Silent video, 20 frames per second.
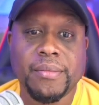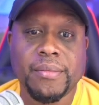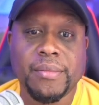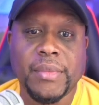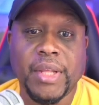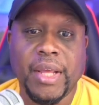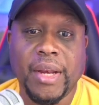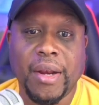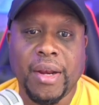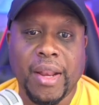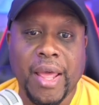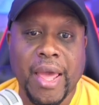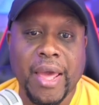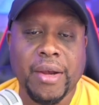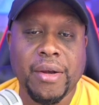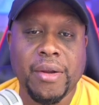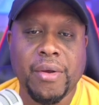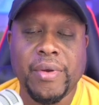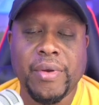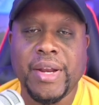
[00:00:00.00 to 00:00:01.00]
In
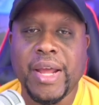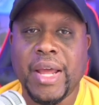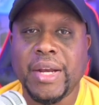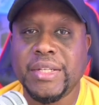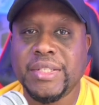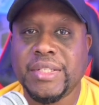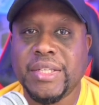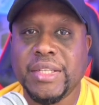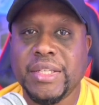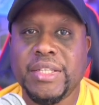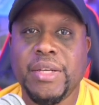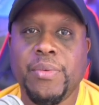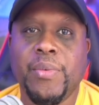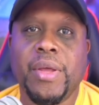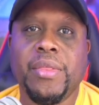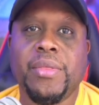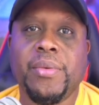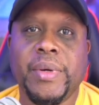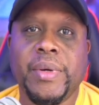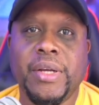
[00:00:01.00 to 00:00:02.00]
Atlanta, though, in 96, he
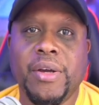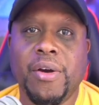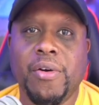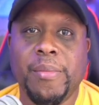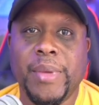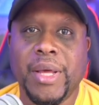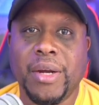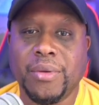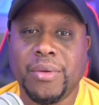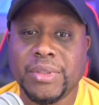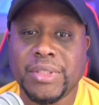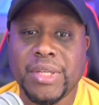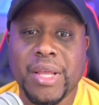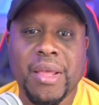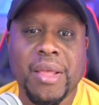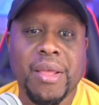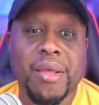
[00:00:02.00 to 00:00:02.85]
won three gold medals.